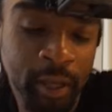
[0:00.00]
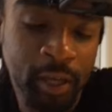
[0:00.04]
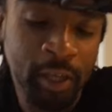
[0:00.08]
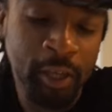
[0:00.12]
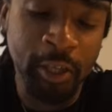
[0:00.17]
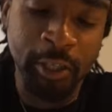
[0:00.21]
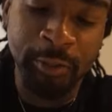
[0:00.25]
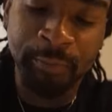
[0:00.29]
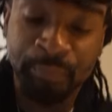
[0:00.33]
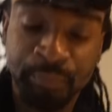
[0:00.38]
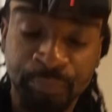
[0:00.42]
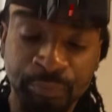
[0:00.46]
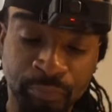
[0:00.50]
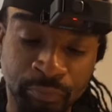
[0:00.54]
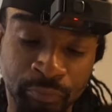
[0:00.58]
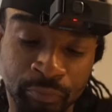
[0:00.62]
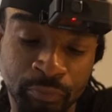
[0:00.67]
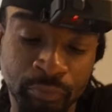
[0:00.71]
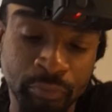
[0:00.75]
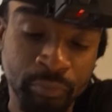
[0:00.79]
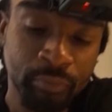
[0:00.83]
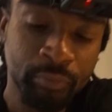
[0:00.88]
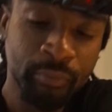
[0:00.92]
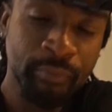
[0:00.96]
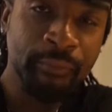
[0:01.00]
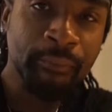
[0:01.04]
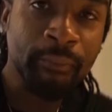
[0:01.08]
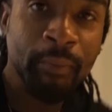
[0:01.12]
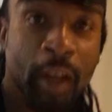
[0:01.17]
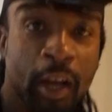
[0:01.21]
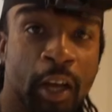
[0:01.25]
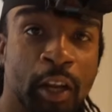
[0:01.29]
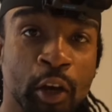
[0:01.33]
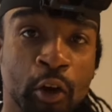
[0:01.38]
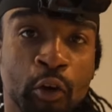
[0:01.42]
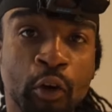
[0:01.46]
a little
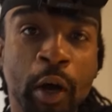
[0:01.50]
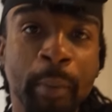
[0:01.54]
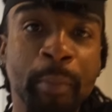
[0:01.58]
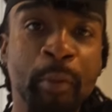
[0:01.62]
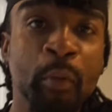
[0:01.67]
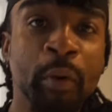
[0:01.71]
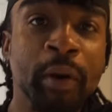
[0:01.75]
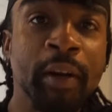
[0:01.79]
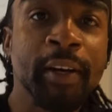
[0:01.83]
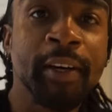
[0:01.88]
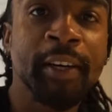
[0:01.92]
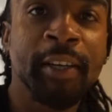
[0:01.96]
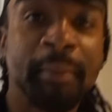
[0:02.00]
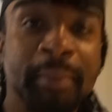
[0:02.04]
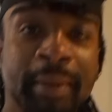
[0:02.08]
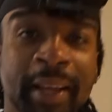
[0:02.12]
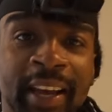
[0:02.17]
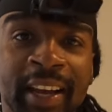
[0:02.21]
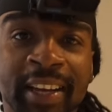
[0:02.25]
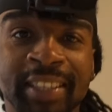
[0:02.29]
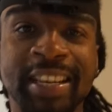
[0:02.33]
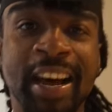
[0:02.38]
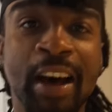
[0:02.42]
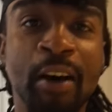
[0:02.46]
grubbing with NuBBy dance.